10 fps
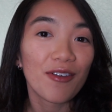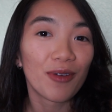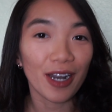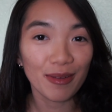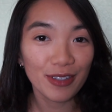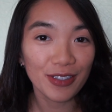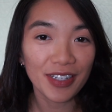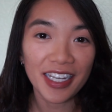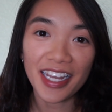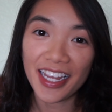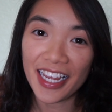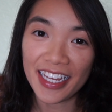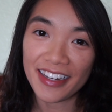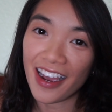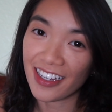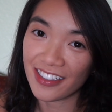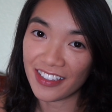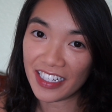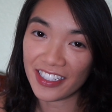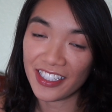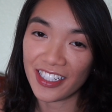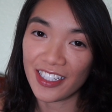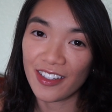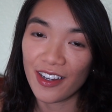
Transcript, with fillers: what I'm doing in isolation.